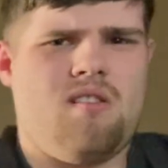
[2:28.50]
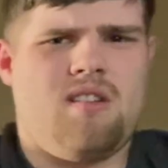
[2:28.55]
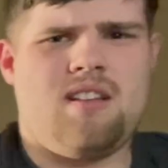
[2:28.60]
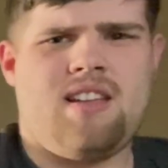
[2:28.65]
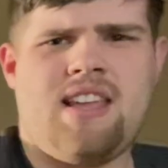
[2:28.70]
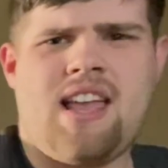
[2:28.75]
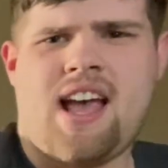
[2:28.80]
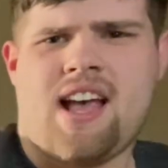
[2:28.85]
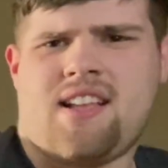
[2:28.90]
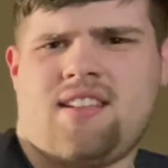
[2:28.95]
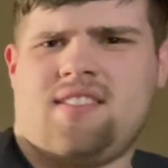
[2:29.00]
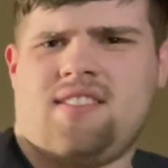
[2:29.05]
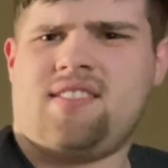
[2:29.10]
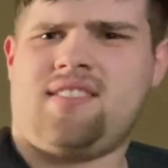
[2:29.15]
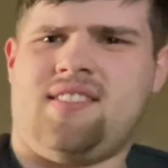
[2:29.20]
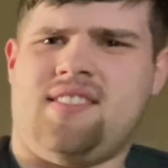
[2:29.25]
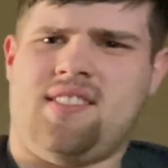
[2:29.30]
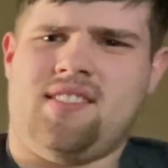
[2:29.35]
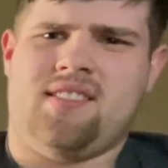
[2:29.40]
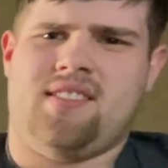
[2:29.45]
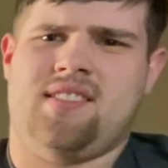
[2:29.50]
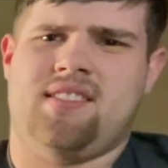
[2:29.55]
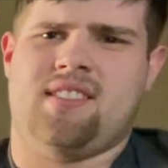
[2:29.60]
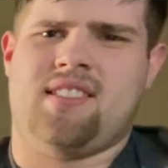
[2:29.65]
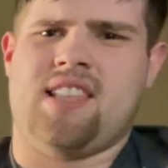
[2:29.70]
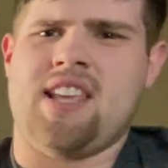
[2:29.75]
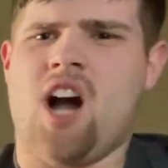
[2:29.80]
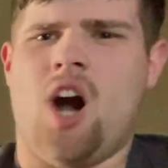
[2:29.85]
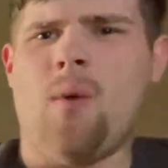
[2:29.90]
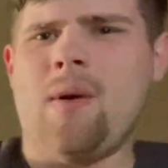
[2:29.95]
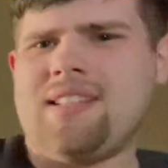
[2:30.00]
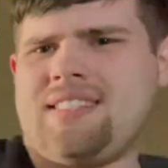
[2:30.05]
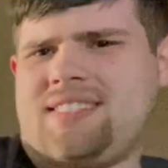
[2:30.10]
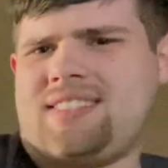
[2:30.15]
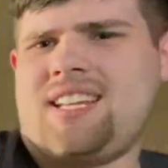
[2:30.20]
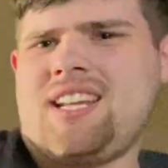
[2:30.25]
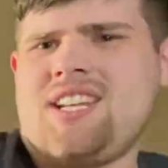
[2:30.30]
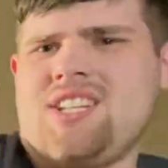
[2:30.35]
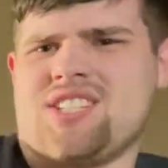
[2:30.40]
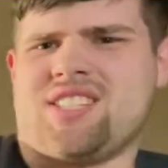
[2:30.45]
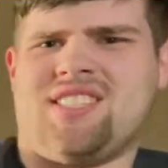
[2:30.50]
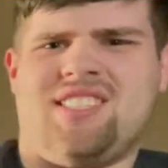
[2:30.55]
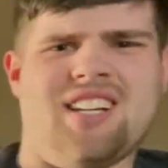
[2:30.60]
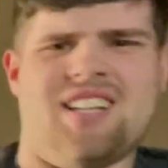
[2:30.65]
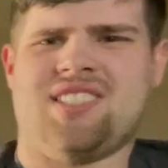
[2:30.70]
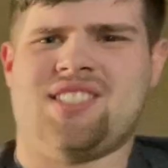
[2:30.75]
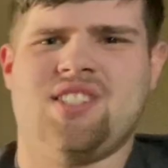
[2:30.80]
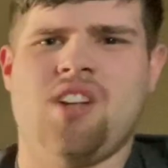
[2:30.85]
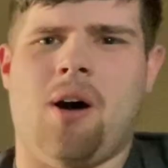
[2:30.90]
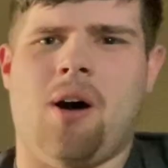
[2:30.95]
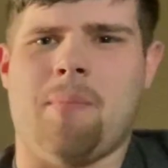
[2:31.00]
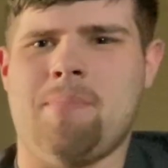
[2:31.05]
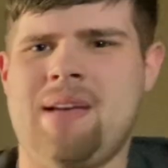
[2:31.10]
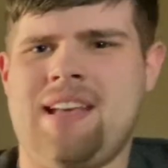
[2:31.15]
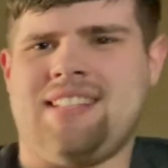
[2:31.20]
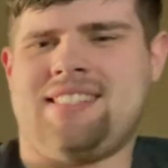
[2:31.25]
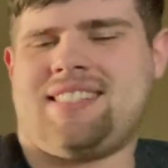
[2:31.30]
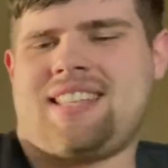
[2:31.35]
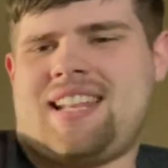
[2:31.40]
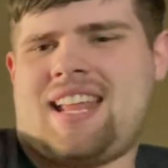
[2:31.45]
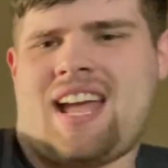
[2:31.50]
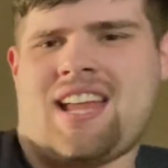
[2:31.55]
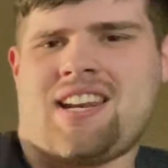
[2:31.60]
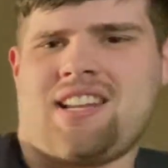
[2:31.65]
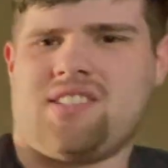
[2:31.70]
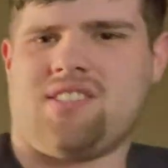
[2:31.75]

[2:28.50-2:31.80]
Yeah, the OST just does not miss in any